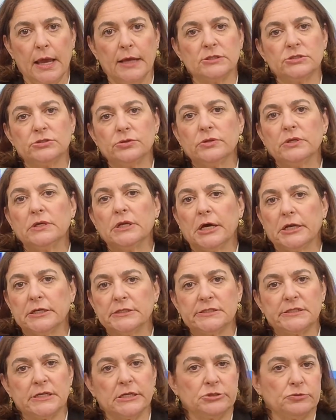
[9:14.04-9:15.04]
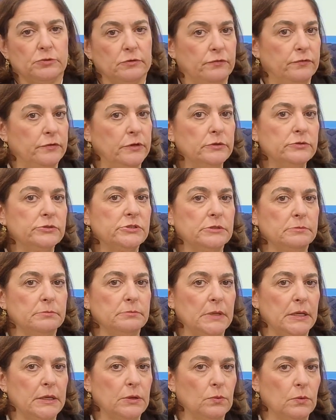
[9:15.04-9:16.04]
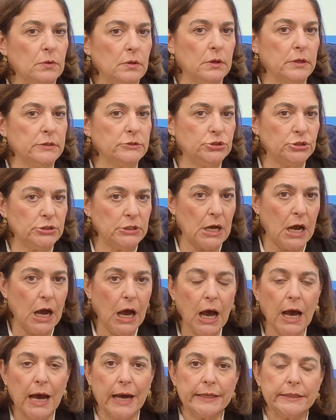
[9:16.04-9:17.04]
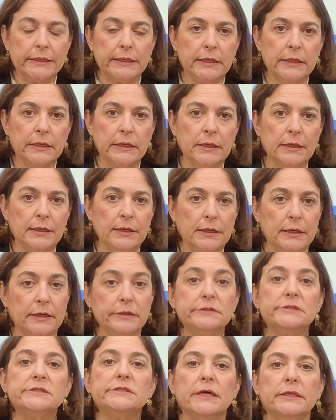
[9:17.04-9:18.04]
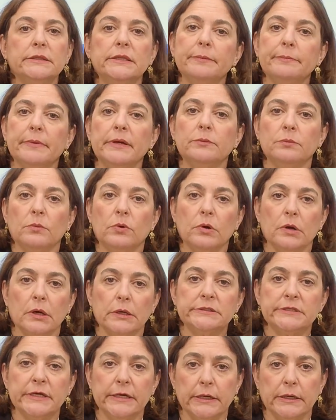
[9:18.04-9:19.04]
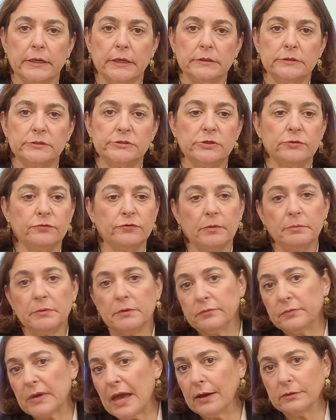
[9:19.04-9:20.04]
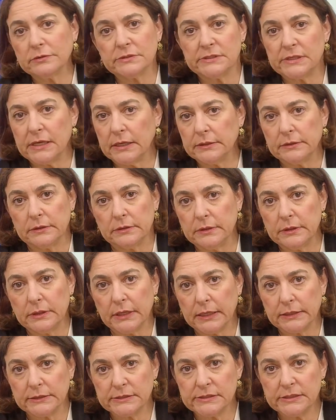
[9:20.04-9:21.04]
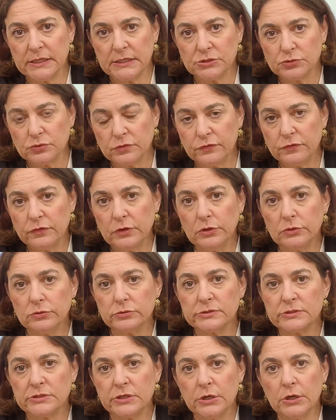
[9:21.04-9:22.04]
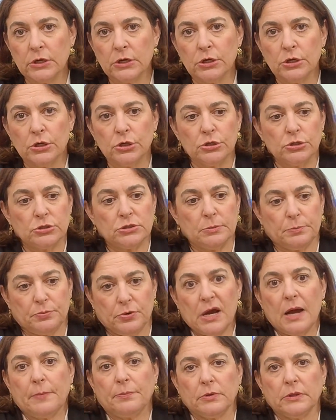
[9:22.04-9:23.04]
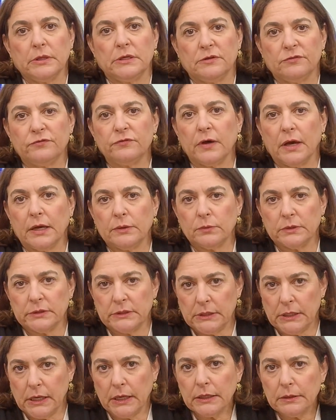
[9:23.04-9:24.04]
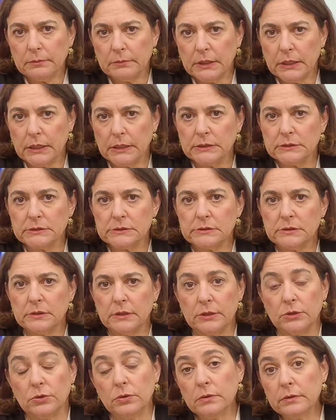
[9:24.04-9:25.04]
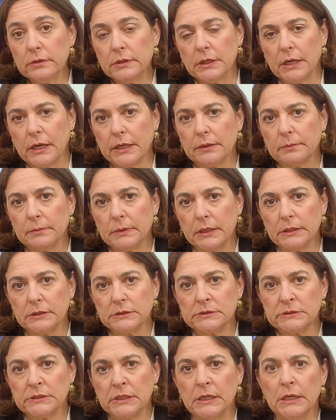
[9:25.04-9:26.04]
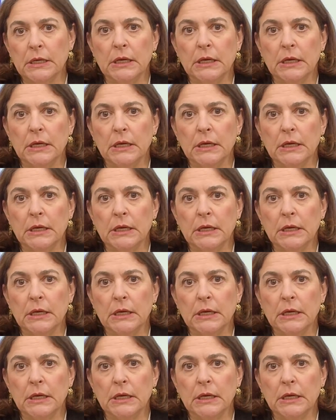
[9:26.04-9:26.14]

And so the United States refused to make war on jihad. Instead, they made war on terror. So from the outset, the United States refused to properly define what the enemy is and who the enemy is.